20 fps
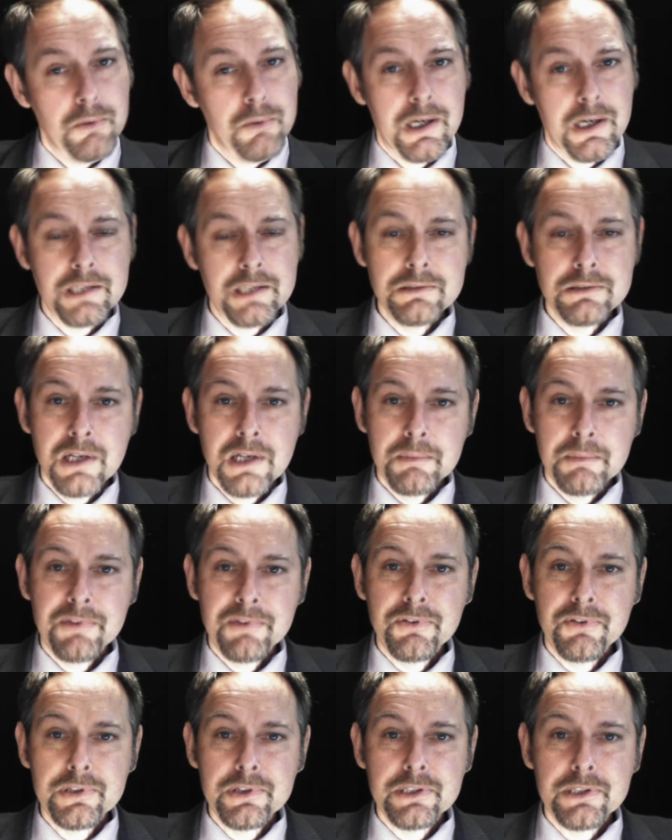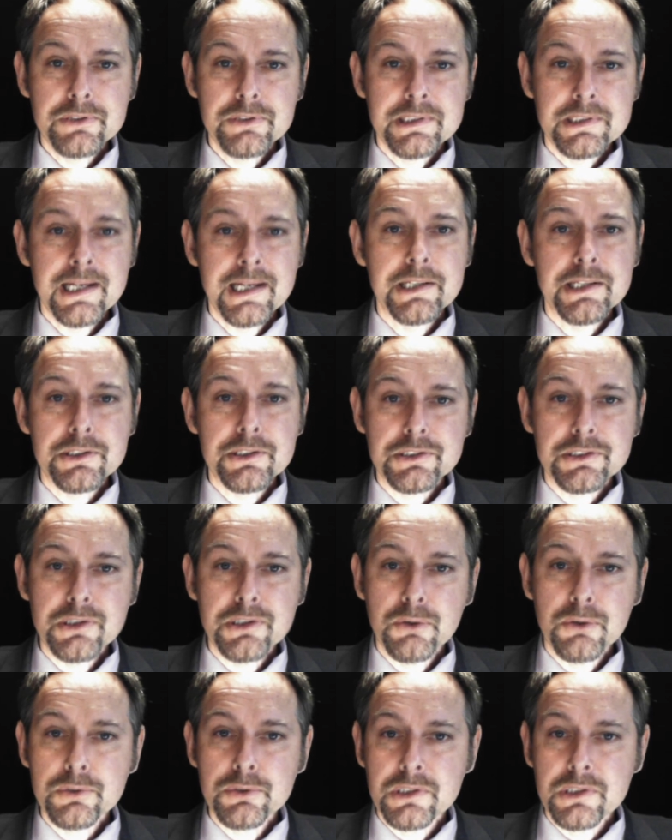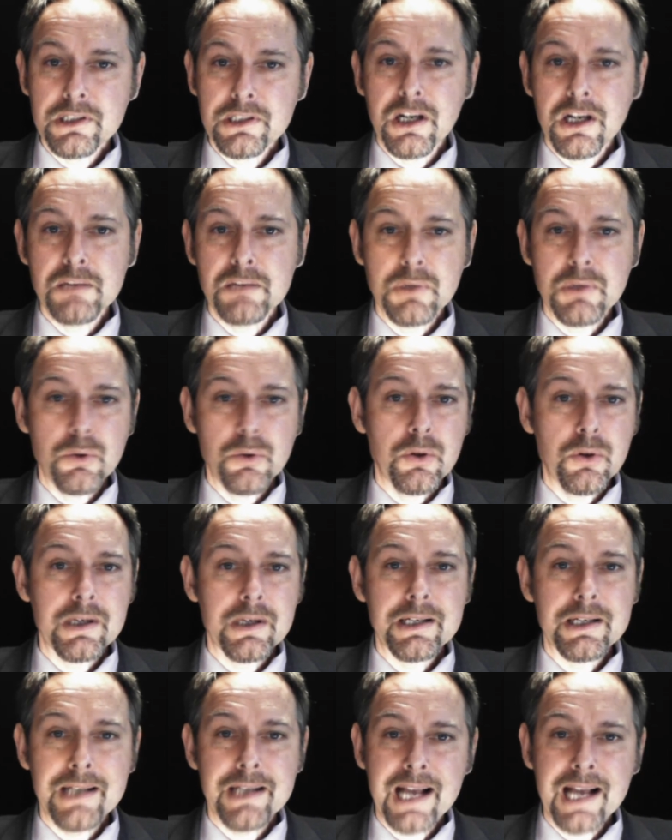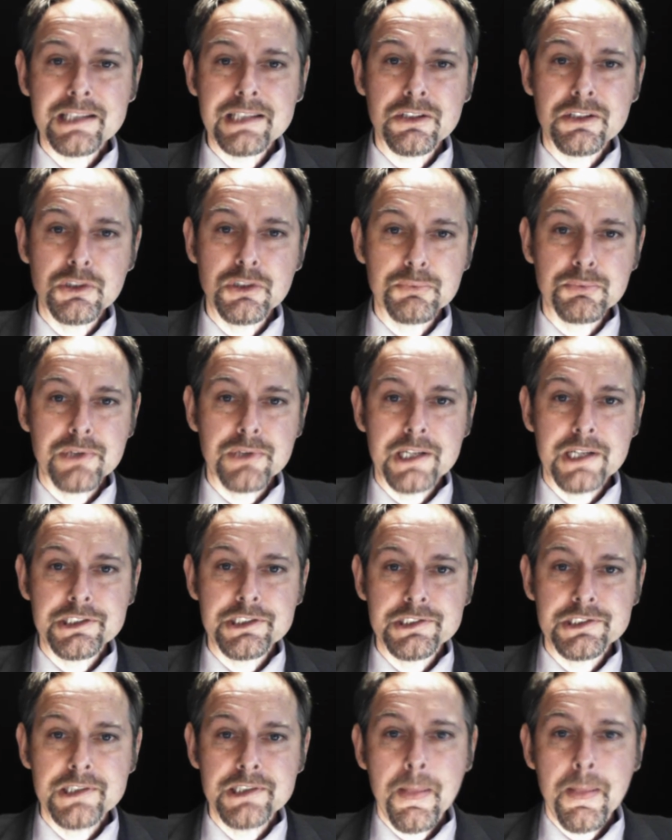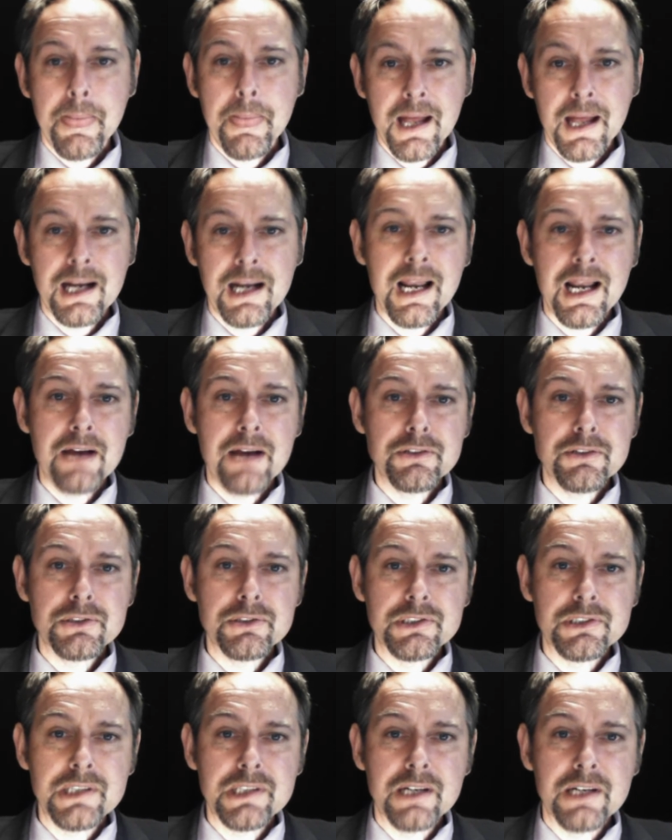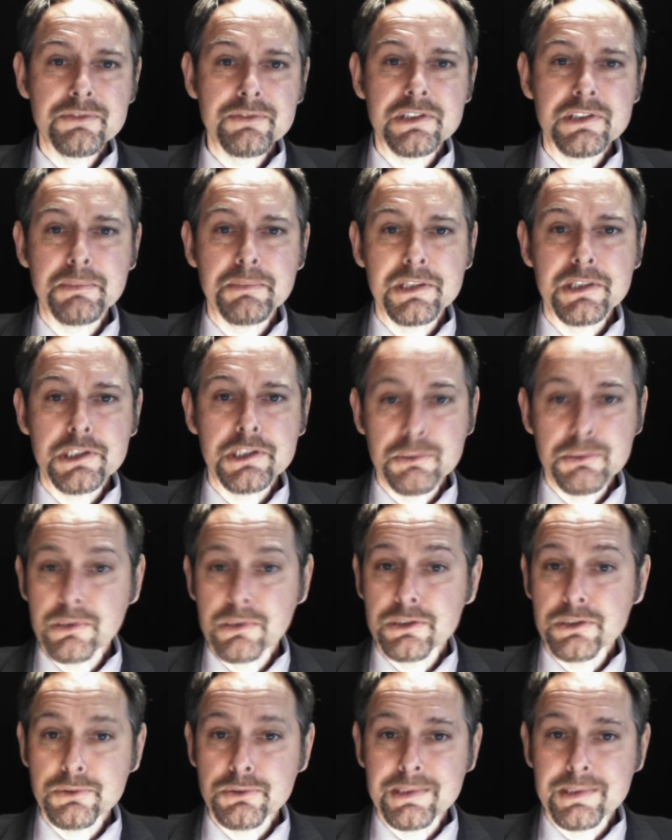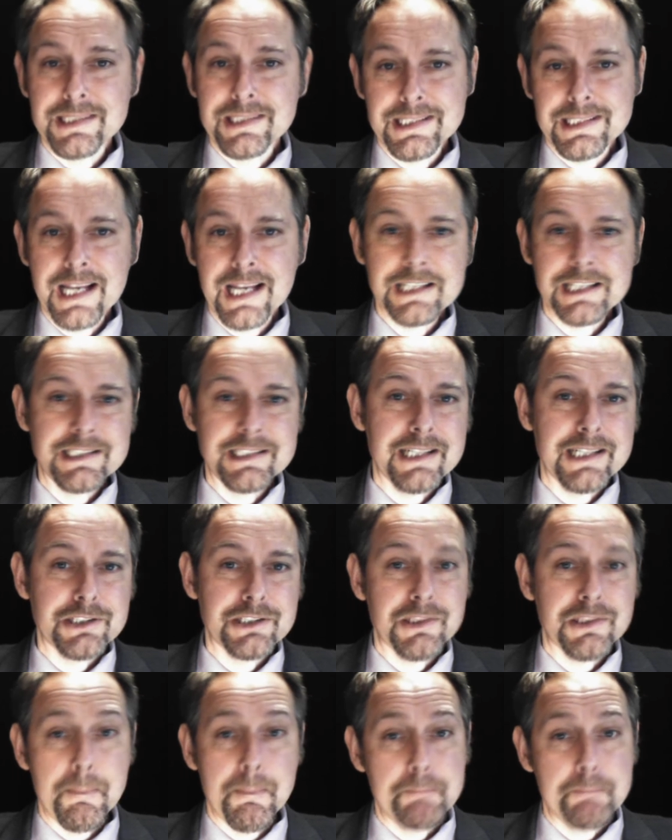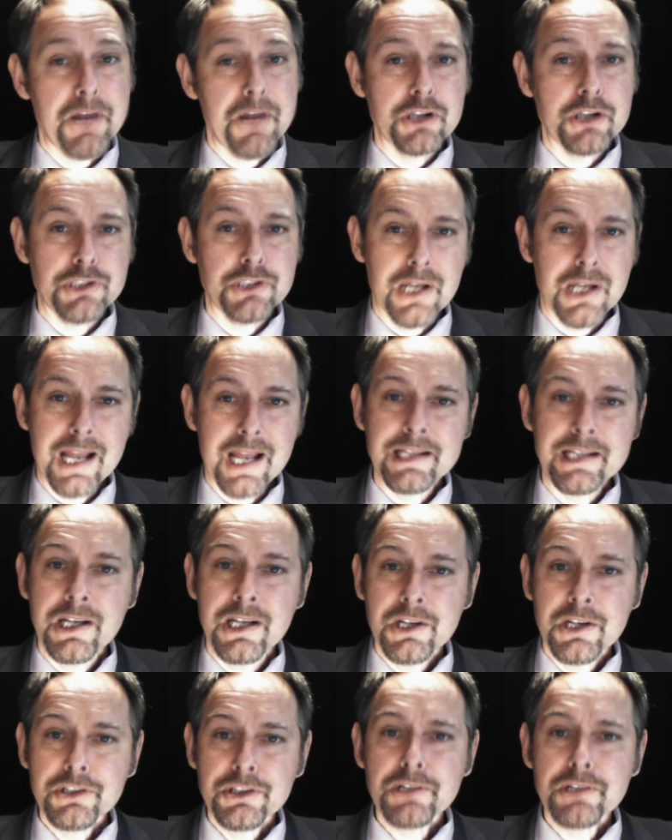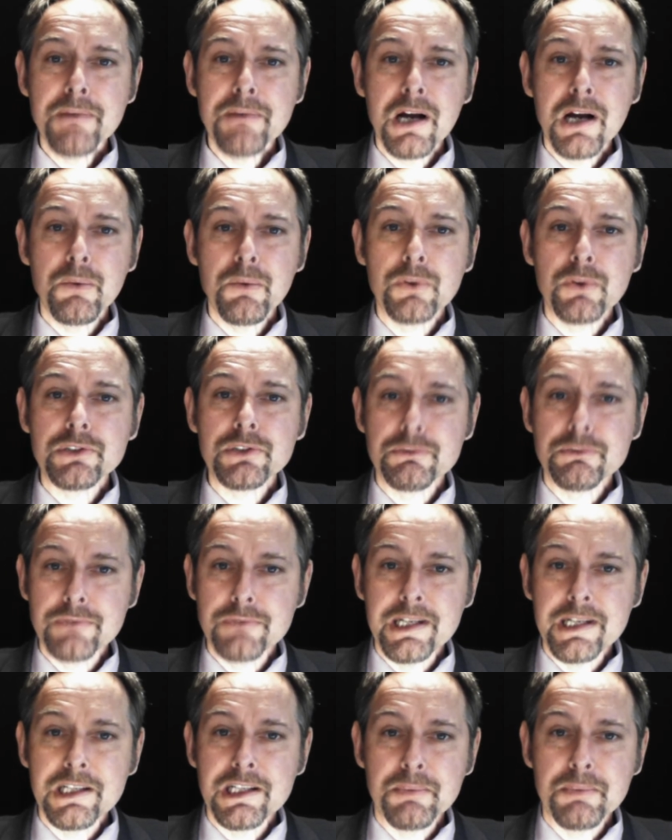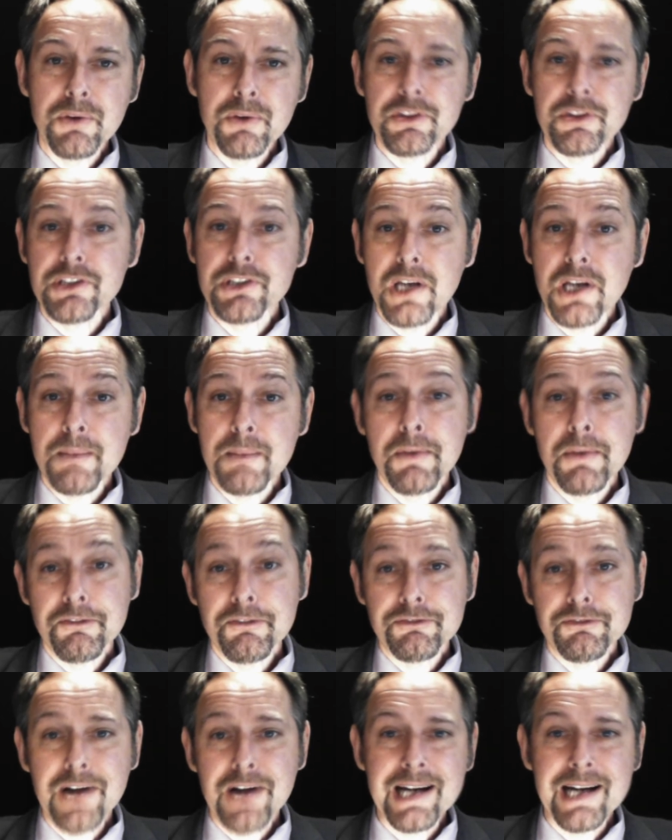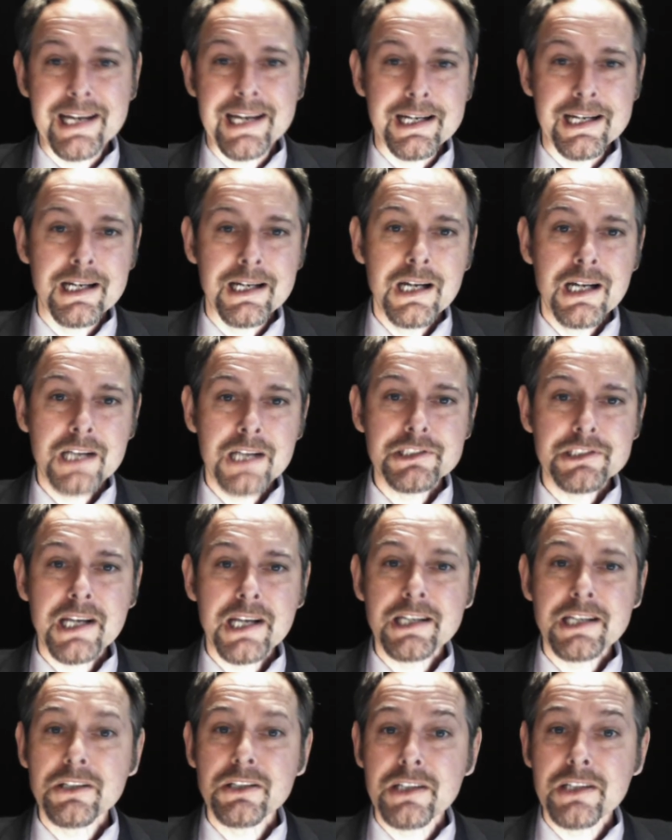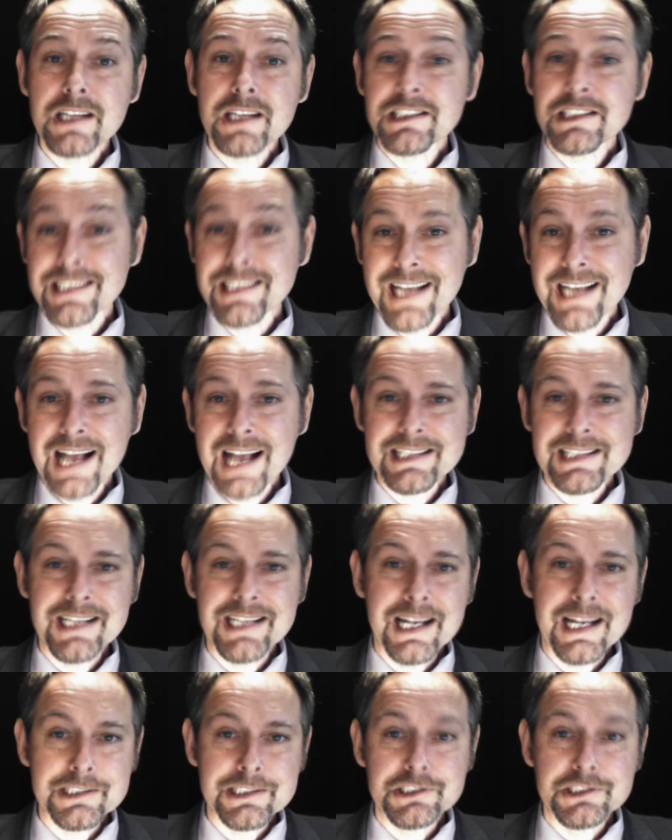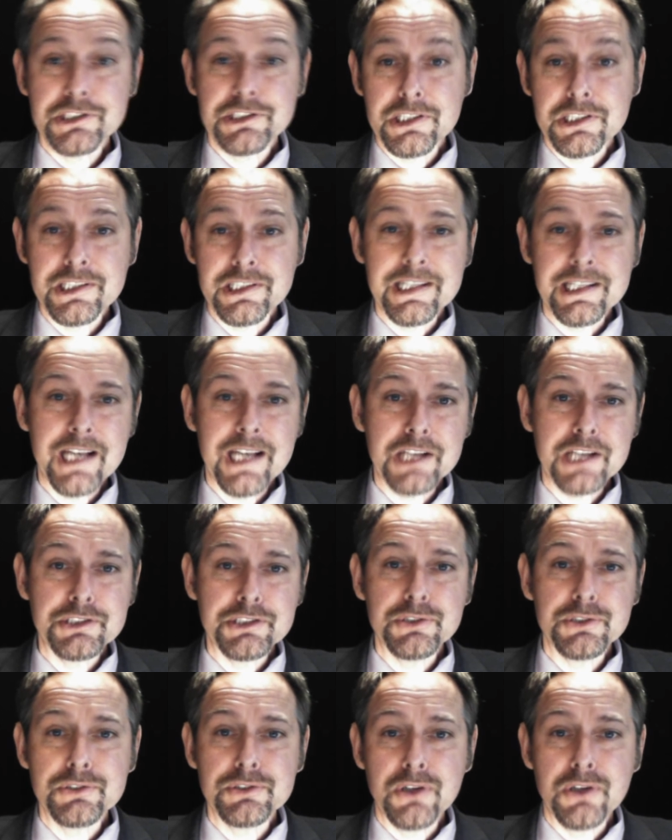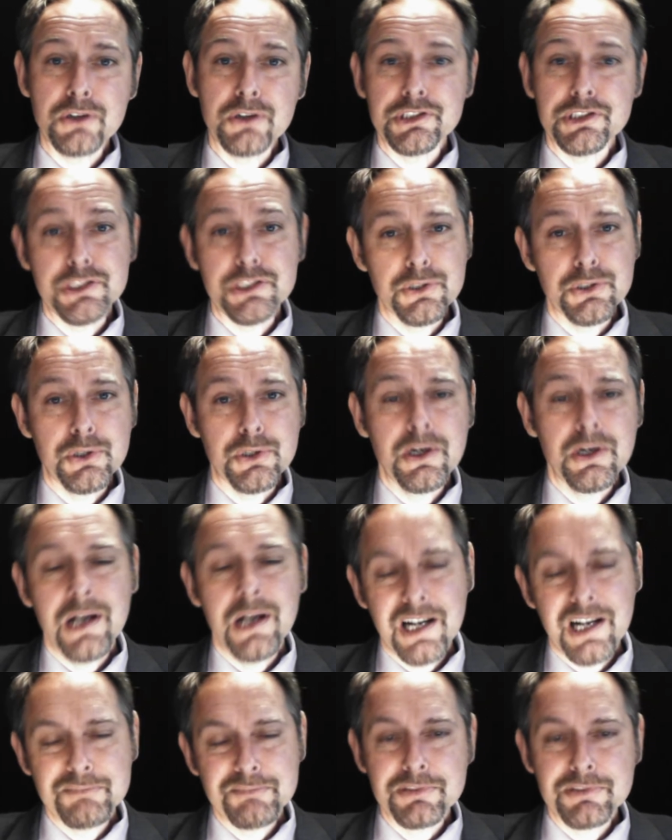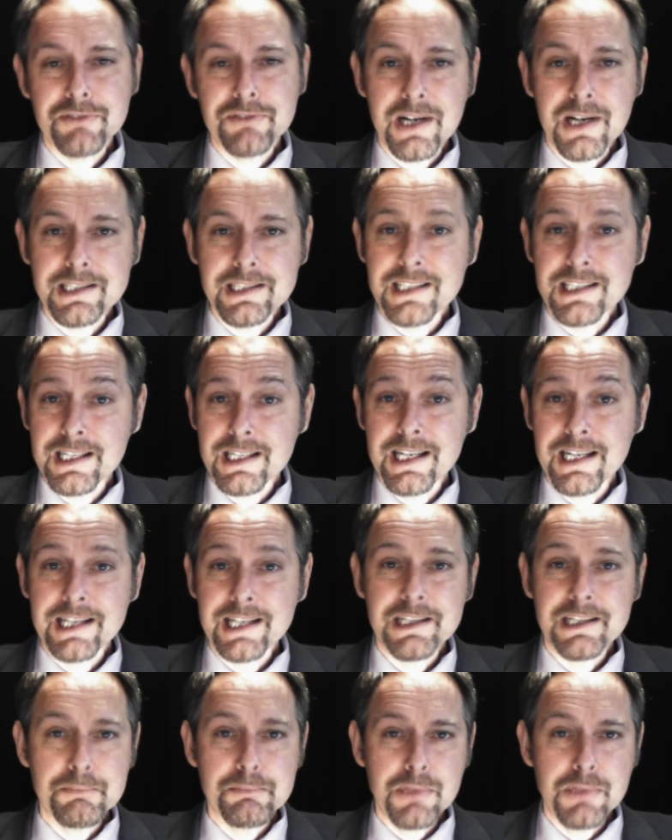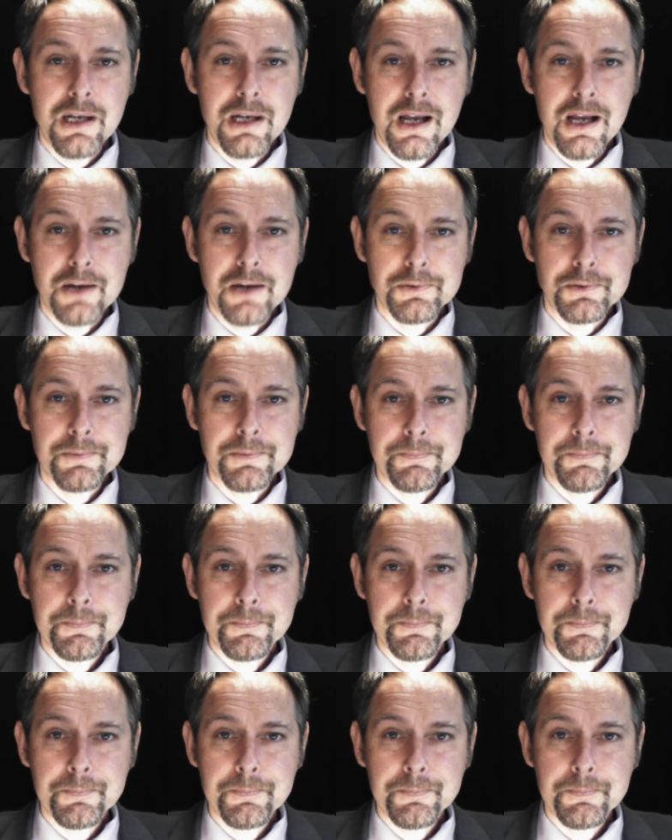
Well, before you sell your souls to global oil and gas corporations, allow yourselves to be swooned with steak dinners and Beaujolais, you might want to read up on the term fracking and take a look at Gaslands, just in case you're not sure, I've provided a link below.